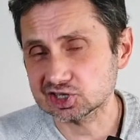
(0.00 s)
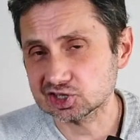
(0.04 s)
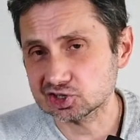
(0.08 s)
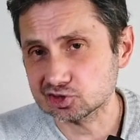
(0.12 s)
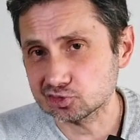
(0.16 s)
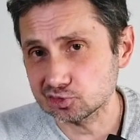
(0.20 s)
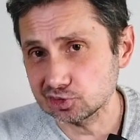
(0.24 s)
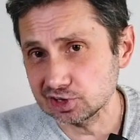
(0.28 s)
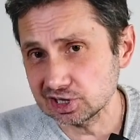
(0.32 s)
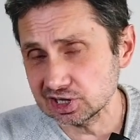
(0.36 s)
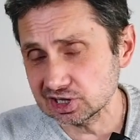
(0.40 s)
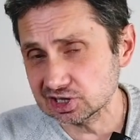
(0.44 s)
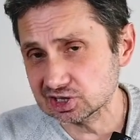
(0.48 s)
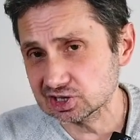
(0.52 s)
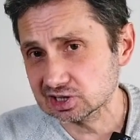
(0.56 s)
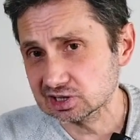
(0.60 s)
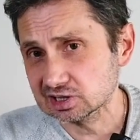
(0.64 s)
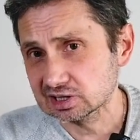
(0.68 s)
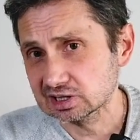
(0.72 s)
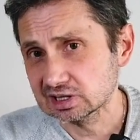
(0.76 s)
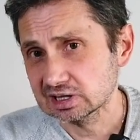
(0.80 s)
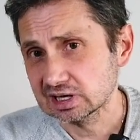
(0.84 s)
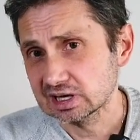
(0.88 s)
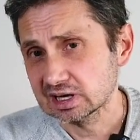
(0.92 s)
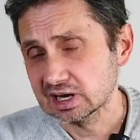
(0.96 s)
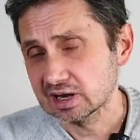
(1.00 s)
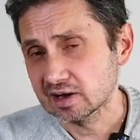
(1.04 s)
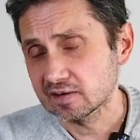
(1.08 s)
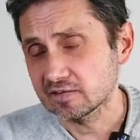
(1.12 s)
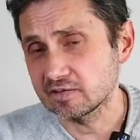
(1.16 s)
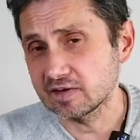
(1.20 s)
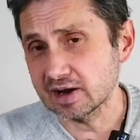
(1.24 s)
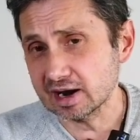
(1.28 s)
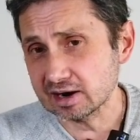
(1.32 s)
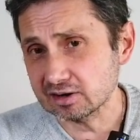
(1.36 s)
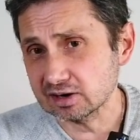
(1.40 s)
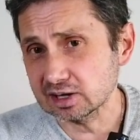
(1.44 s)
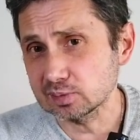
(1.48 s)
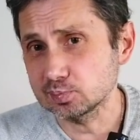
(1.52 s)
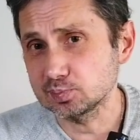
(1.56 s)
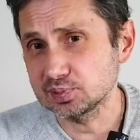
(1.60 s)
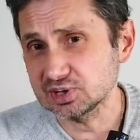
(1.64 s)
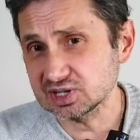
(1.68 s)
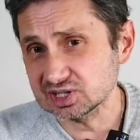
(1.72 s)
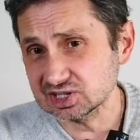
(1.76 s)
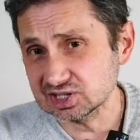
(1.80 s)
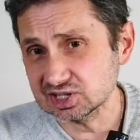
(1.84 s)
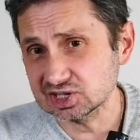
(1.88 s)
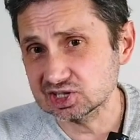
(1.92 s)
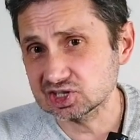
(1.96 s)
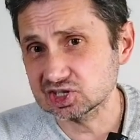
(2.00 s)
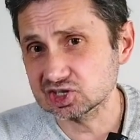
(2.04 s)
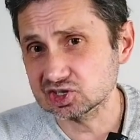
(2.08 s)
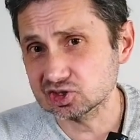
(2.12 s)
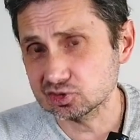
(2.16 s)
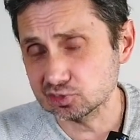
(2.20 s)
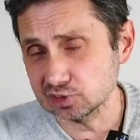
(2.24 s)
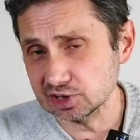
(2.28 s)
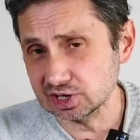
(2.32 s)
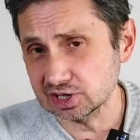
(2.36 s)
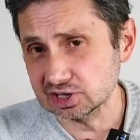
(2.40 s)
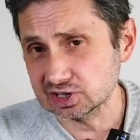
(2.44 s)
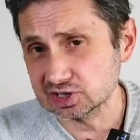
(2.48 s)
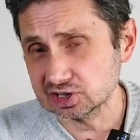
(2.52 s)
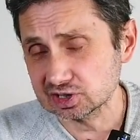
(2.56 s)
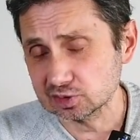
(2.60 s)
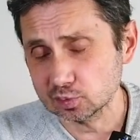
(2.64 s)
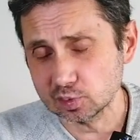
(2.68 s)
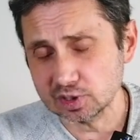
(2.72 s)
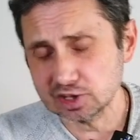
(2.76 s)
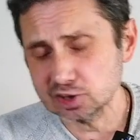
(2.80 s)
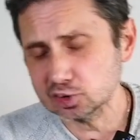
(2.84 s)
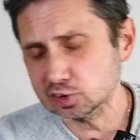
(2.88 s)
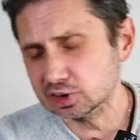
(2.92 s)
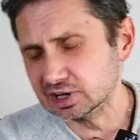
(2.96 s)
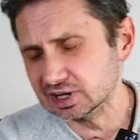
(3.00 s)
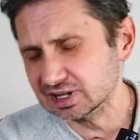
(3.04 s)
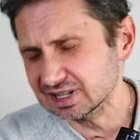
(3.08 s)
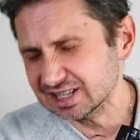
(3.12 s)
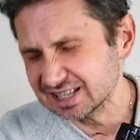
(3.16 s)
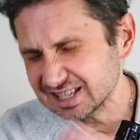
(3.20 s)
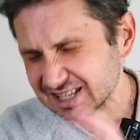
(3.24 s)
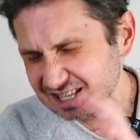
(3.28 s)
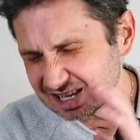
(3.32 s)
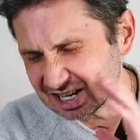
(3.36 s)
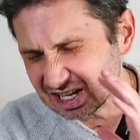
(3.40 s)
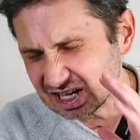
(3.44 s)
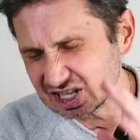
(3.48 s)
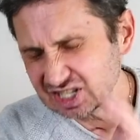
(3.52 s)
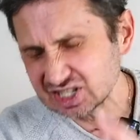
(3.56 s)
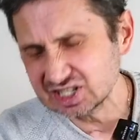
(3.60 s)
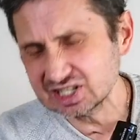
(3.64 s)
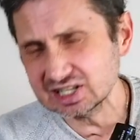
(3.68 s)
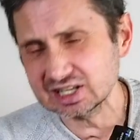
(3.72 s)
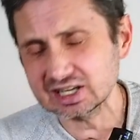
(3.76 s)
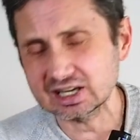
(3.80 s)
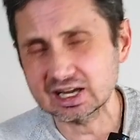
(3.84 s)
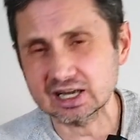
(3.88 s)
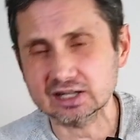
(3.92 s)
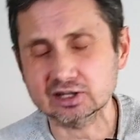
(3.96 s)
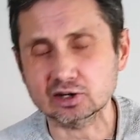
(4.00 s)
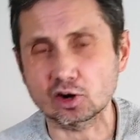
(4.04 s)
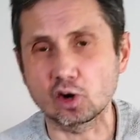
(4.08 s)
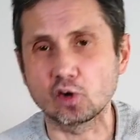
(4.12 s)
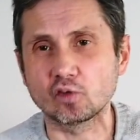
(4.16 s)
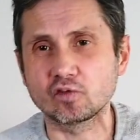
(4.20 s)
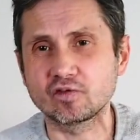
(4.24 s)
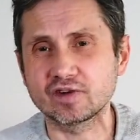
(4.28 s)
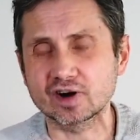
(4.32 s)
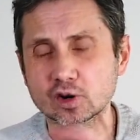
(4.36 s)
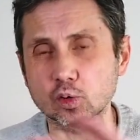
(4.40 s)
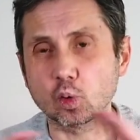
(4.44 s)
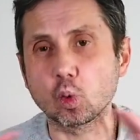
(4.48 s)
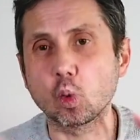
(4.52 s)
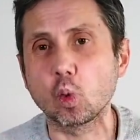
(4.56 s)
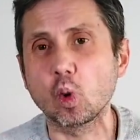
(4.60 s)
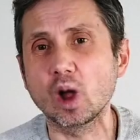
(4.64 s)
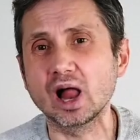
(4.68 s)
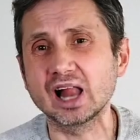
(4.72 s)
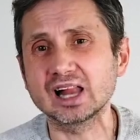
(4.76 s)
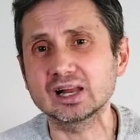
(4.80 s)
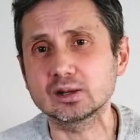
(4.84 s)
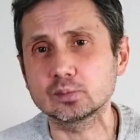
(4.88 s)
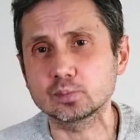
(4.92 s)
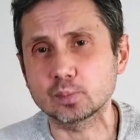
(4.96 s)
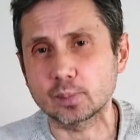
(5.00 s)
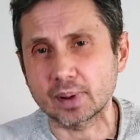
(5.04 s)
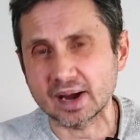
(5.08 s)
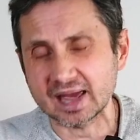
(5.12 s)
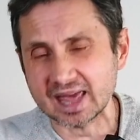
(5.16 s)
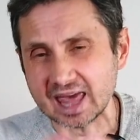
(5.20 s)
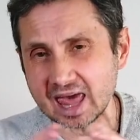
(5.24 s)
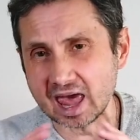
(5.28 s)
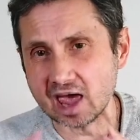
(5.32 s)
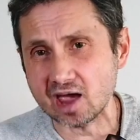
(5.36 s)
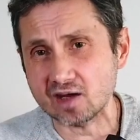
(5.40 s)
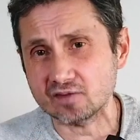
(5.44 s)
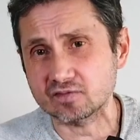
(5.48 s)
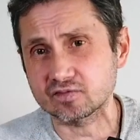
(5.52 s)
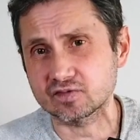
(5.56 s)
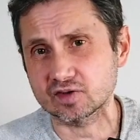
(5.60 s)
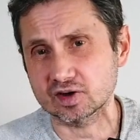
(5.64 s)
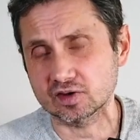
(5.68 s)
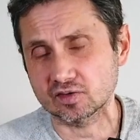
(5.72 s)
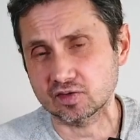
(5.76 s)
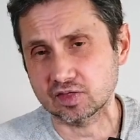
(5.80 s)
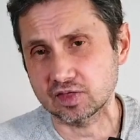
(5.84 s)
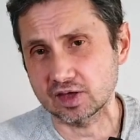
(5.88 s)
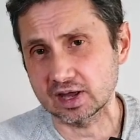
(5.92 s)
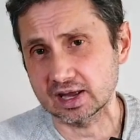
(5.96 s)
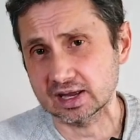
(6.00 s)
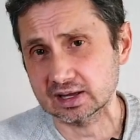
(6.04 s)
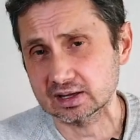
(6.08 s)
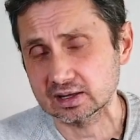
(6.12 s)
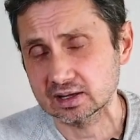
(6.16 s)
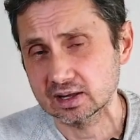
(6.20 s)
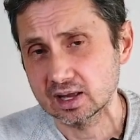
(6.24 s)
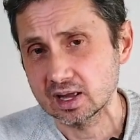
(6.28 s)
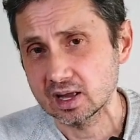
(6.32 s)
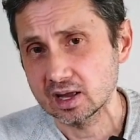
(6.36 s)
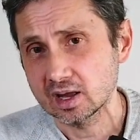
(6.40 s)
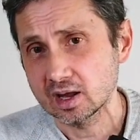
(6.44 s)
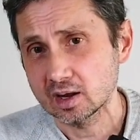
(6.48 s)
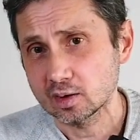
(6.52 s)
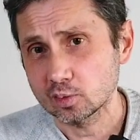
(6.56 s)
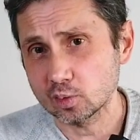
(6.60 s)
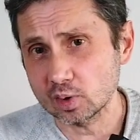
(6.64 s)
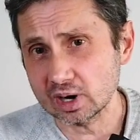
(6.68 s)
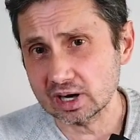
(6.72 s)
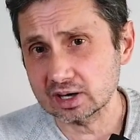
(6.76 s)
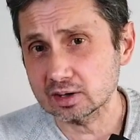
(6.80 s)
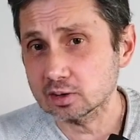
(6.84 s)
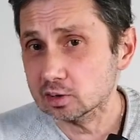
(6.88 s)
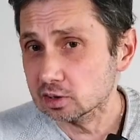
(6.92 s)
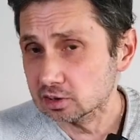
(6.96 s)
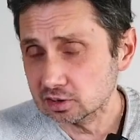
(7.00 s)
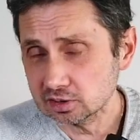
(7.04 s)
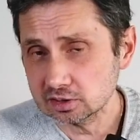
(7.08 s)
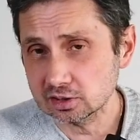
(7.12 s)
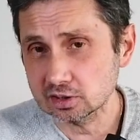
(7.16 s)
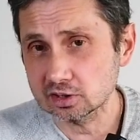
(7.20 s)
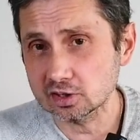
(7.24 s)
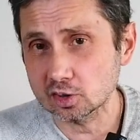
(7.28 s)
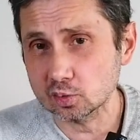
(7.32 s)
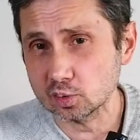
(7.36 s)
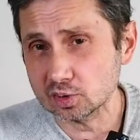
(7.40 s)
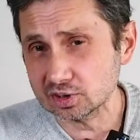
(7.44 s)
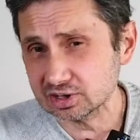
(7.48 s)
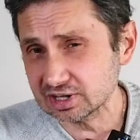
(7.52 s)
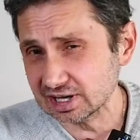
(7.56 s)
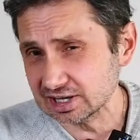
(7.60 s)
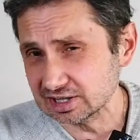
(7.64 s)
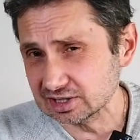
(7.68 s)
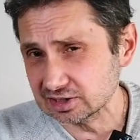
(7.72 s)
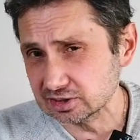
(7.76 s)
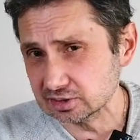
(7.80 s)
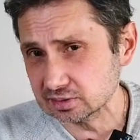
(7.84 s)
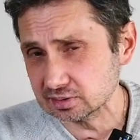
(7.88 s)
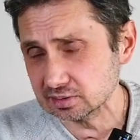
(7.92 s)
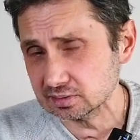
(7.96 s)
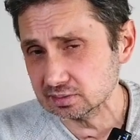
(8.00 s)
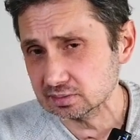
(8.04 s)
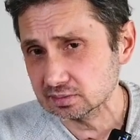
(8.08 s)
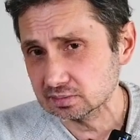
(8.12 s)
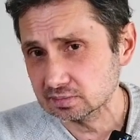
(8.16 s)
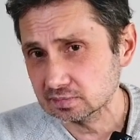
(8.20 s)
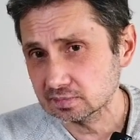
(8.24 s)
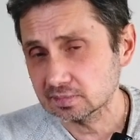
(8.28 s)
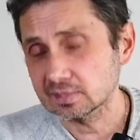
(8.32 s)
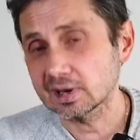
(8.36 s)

the street, very busy streets, when you can easily get overwhelmed by everything, well, you know what I do?